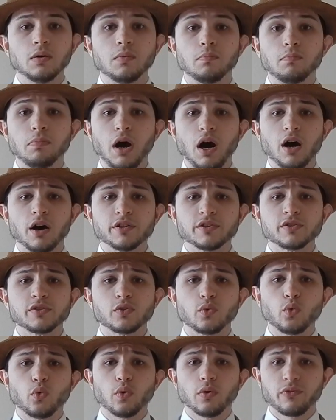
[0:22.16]
Bonds,
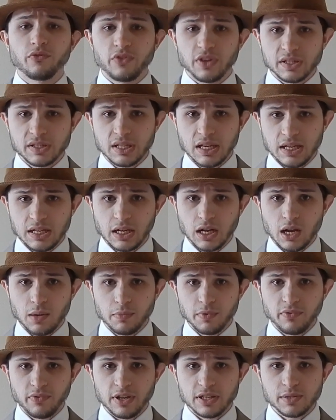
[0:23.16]
or fixed income
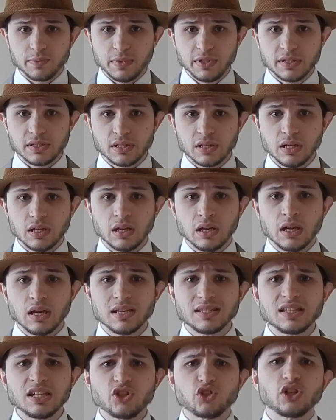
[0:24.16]
investments,
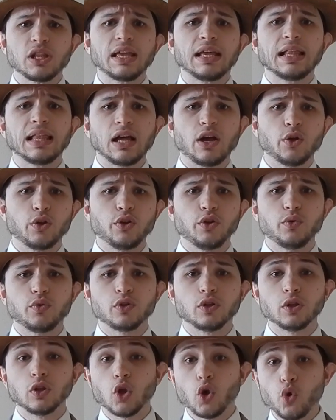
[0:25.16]
essentially allow you to
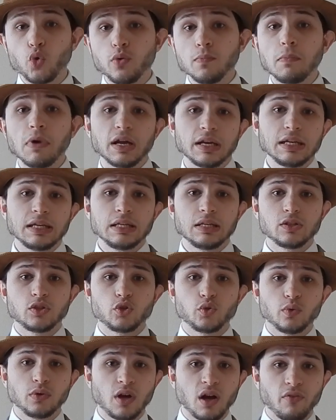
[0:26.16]
loan money
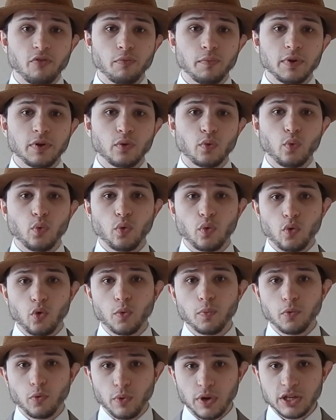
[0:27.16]
to a government or
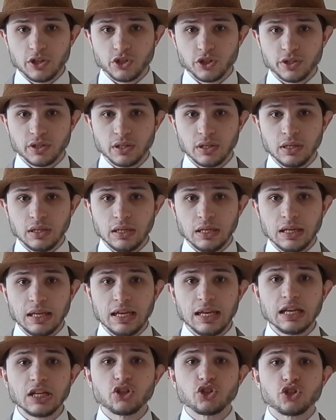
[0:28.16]
corporation
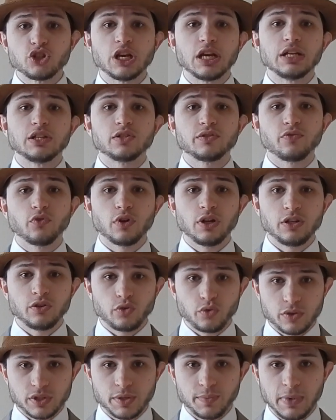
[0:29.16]
in exchange for
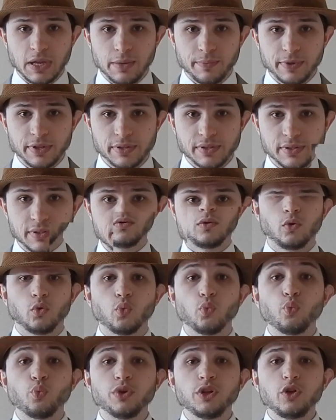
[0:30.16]
interest payments.
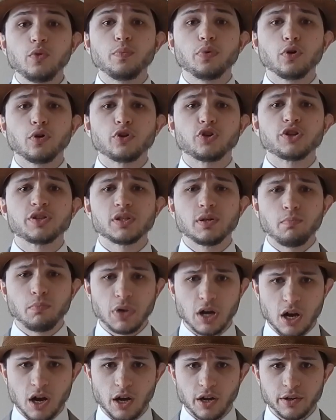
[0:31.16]
When you purchase a
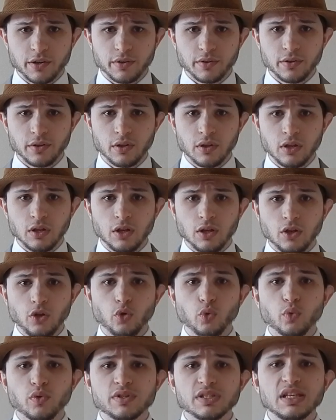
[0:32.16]
bond, you'll
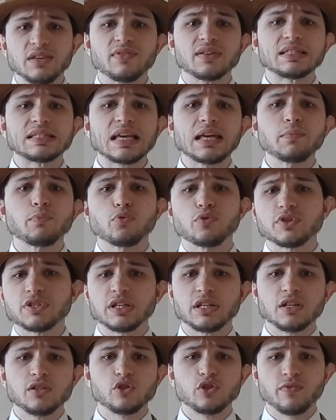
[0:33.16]
receive a set
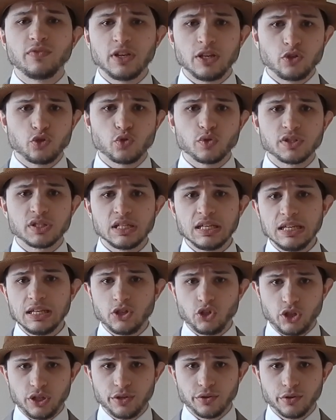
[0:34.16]
percentage of interest
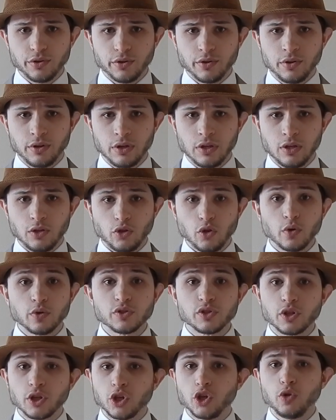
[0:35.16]
each year, known as
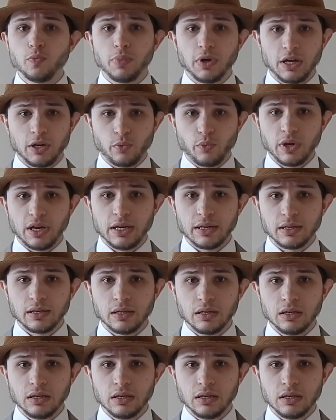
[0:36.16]
the coupon rate,